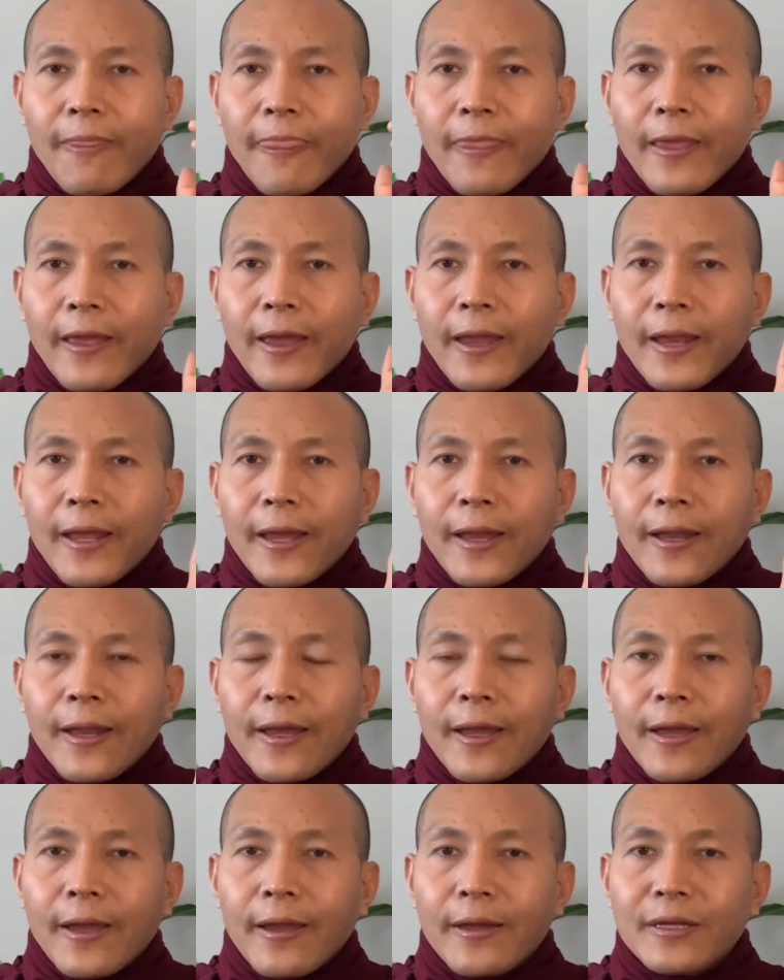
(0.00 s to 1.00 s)
and then
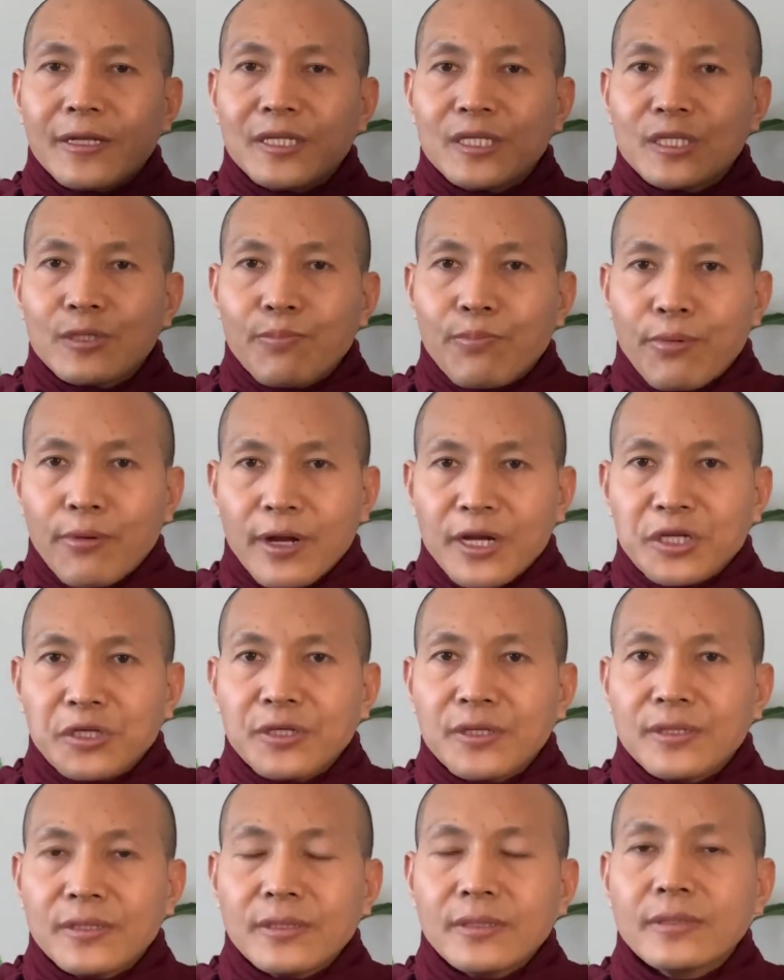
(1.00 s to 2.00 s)
the
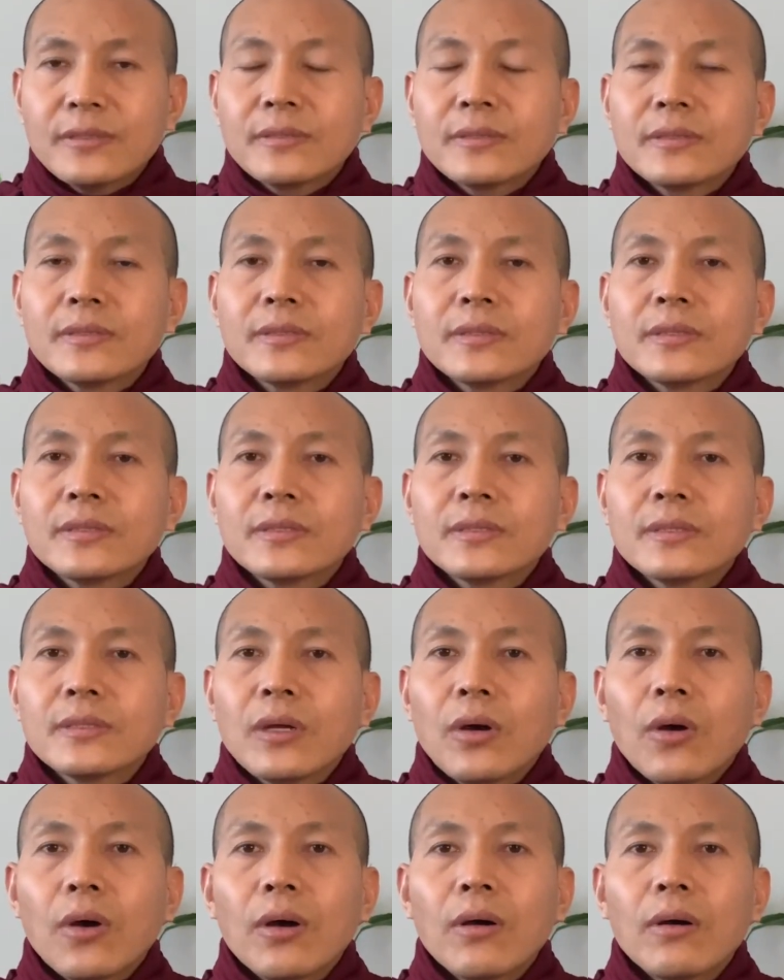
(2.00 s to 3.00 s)
depression,
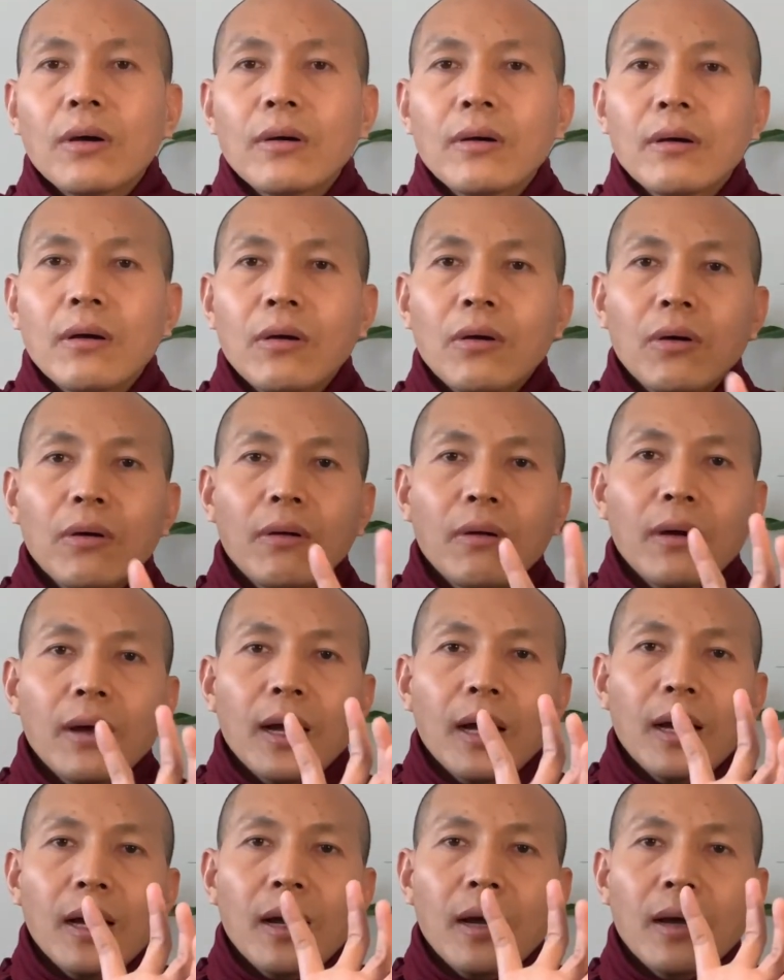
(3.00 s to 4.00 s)
or
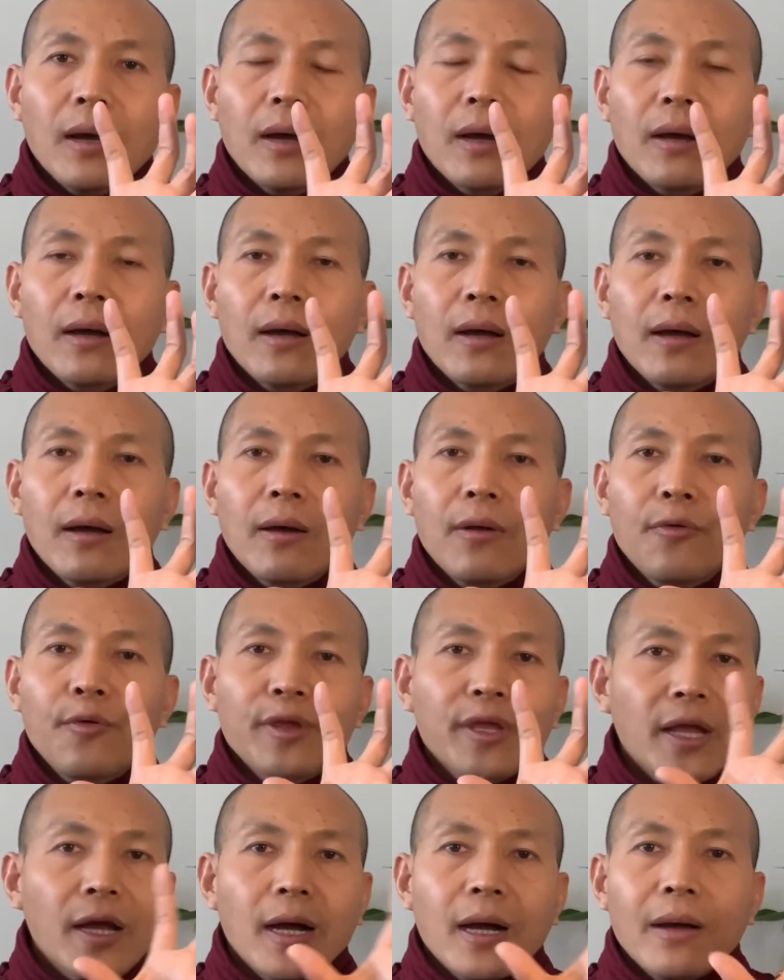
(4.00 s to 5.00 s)

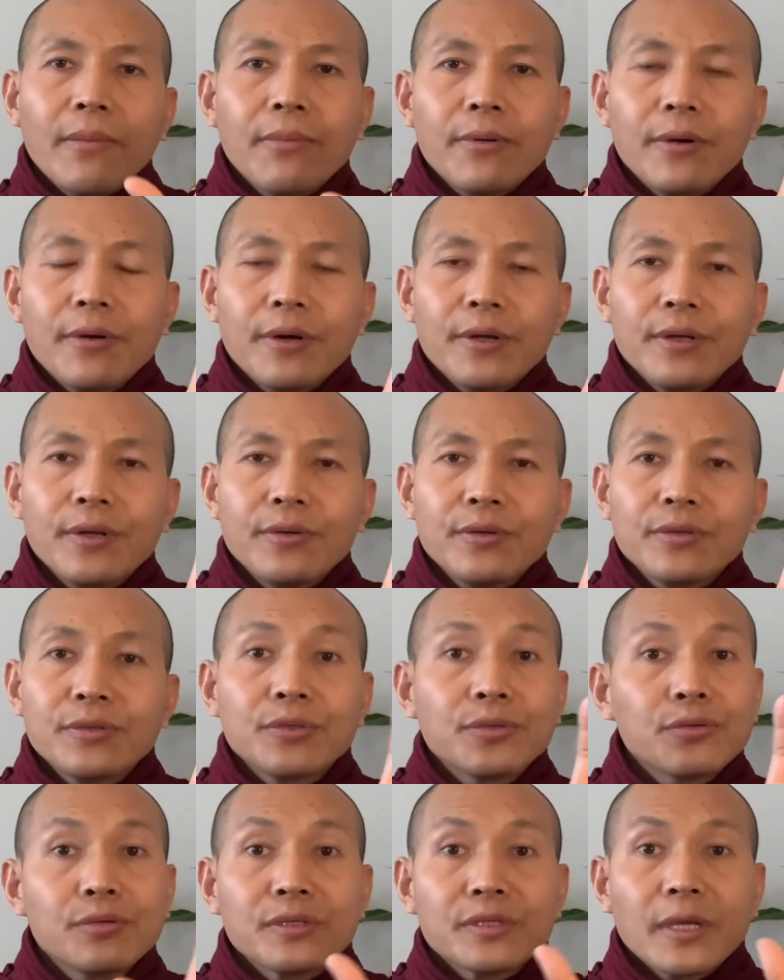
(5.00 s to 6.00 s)
recover, you know,
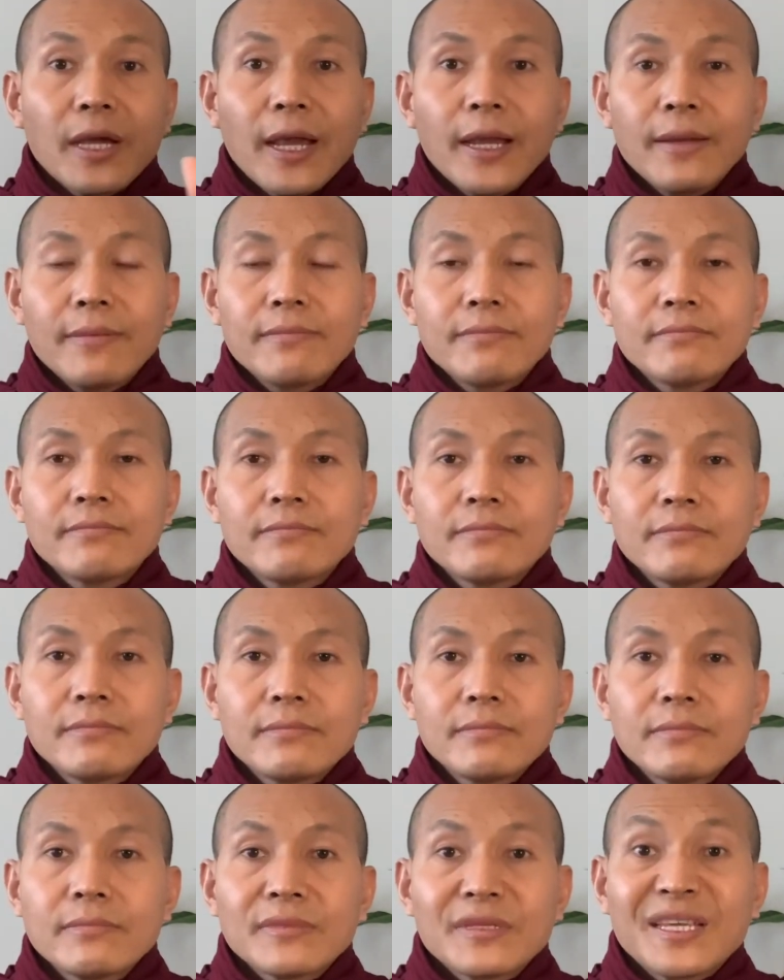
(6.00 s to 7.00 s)
suicide,
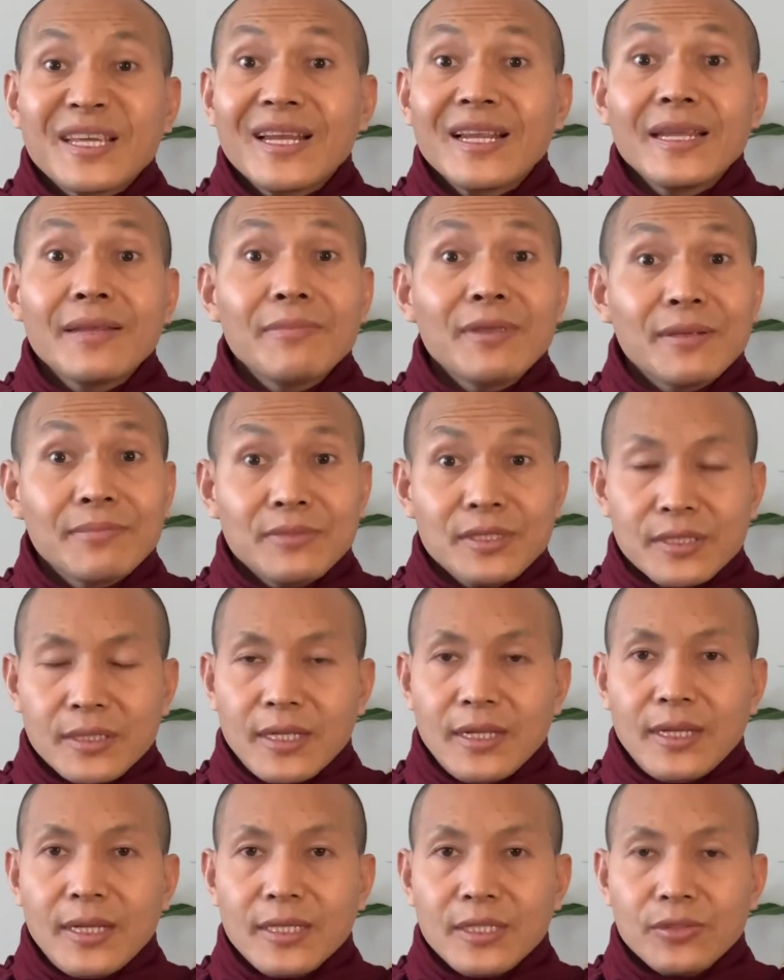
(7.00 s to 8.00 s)
killing himself
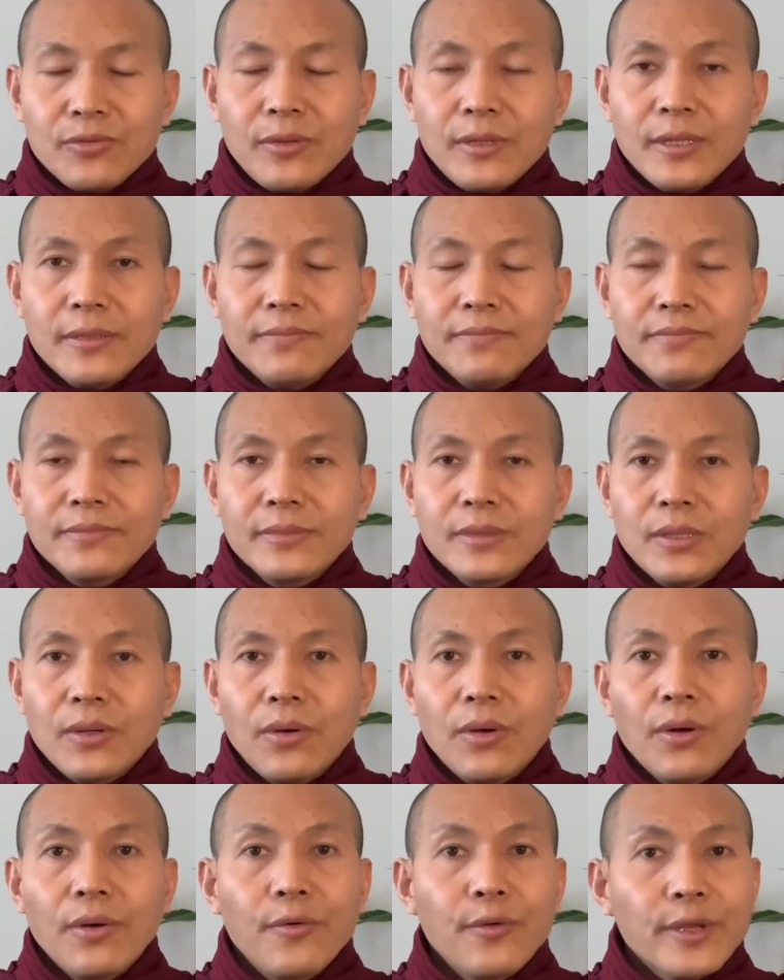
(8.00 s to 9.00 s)
as well, or
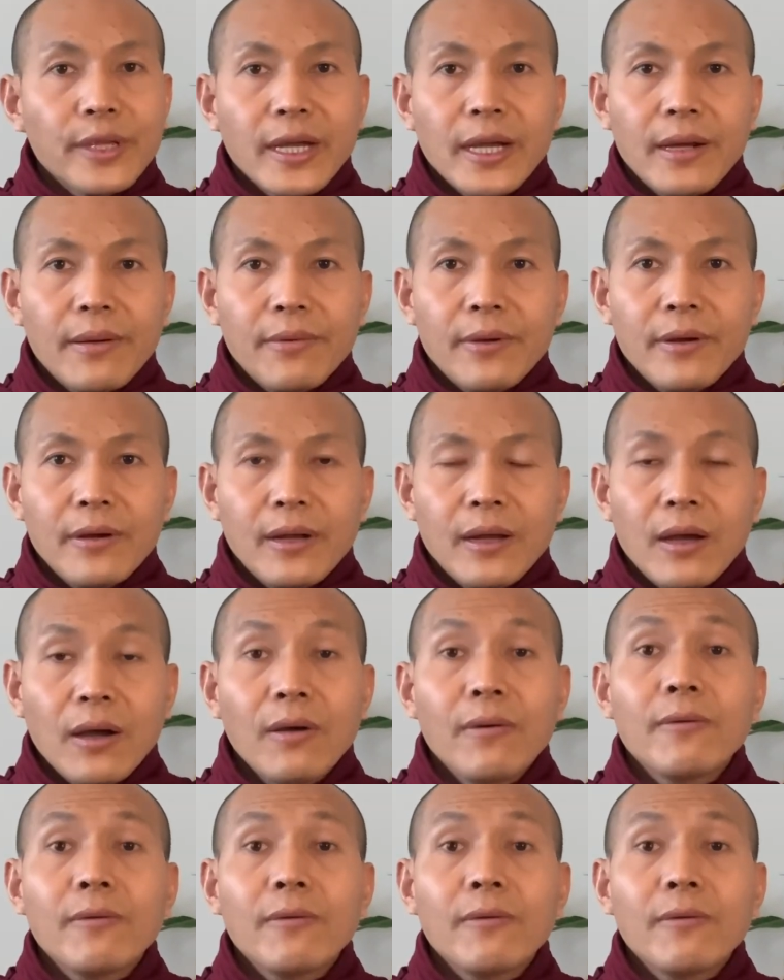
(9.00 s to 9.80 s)
recover. How